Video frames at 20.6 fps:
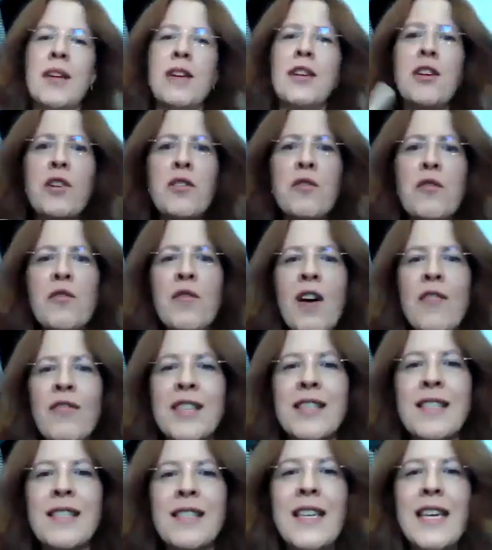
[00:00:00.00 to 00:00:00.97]
Now I don't know if you've ever
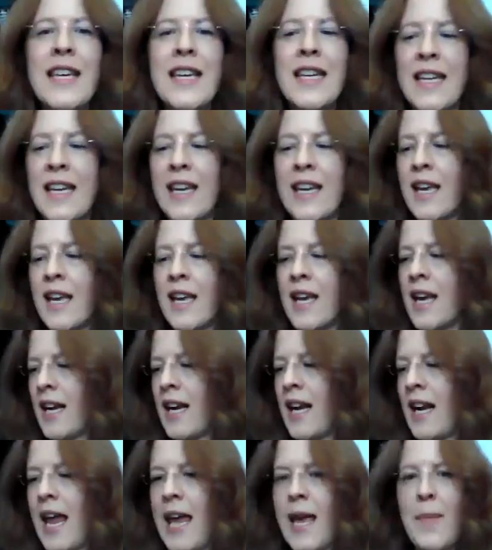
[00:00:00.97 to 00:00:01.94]
seen
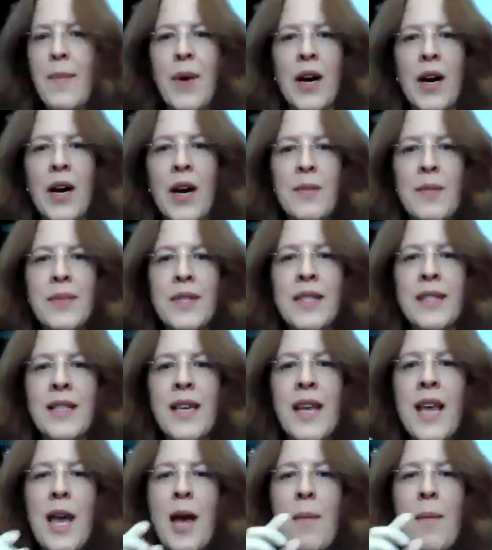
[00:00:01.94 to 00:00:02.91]
clay pipes,
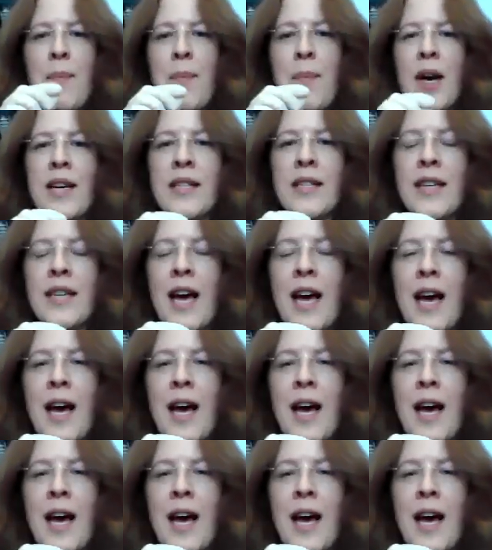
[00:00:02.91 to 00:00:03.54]
but